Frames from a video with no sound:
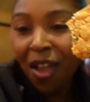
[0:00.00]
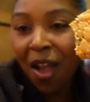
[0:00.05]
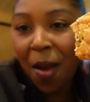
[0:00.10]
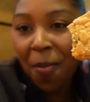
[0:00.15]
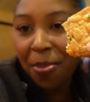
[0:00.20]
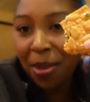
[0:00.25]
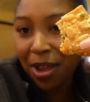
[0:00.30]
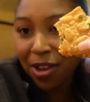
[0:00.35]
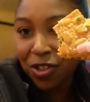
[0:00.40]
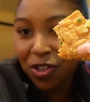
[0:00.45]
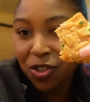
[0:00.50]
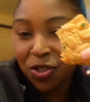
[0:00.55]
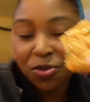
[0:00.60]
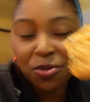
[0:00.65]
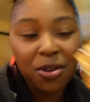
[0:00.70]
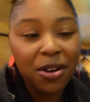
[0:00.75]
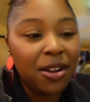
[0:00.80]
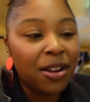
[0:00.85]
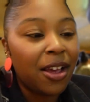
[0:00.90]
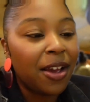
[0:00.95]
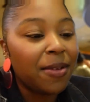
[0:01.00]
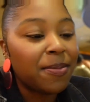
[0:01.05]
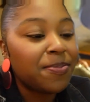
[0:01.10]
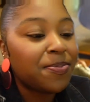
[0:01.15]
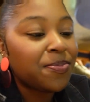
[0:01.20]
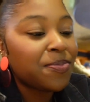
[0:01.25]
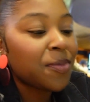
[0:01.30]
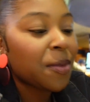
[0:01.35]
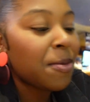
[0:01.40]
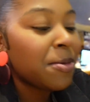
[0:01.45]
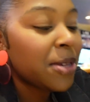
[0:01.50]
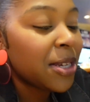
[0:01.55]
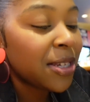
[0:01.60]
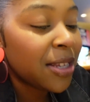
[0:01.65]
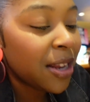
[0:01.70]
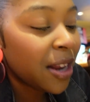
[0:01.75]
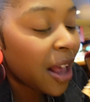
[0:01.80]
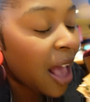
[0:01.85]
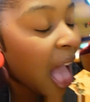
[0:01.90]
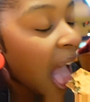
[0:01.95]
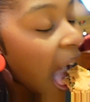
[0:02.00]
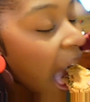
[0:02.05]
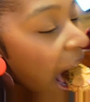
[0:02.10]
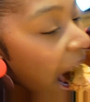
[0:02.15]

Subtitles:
I'm not sure. Like, let me figure out.